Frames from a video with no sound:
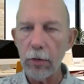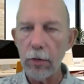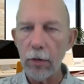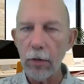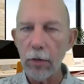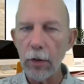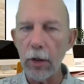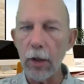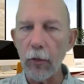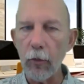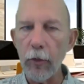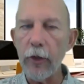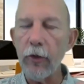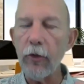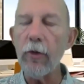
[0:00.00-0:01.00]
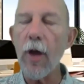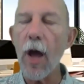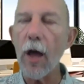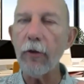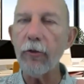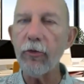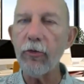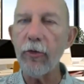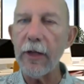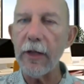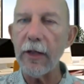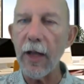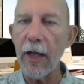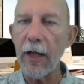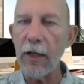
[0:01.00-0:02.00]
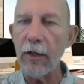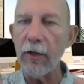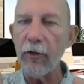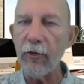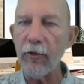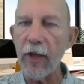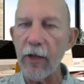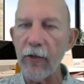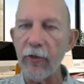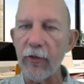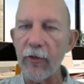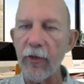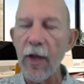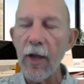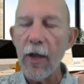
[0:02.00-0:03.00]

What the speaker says: Look, we do not treat any diseases.